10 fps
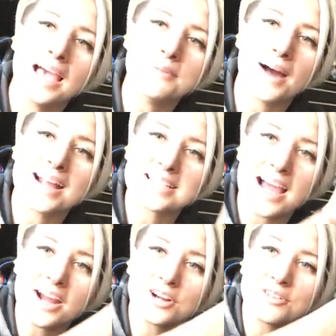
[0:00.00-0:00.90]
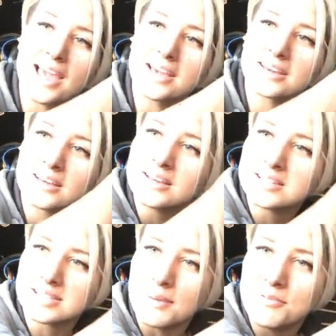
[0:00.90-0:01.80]
and my entire, like,
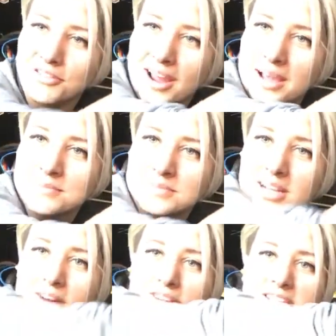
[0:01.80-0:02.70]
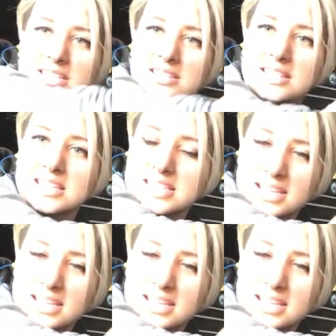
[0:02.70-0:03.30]
subframe, this